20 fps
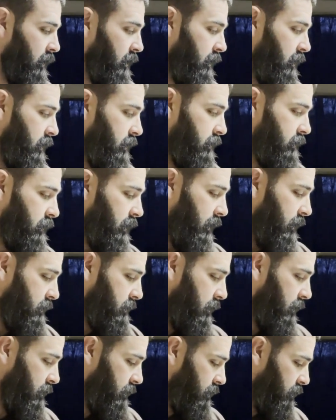Uh, like I
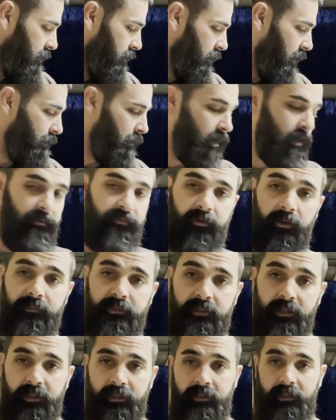said, dude that I bought it from
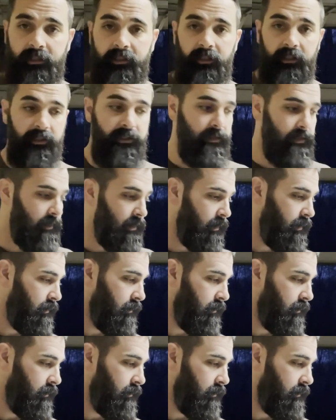said it didn't leak.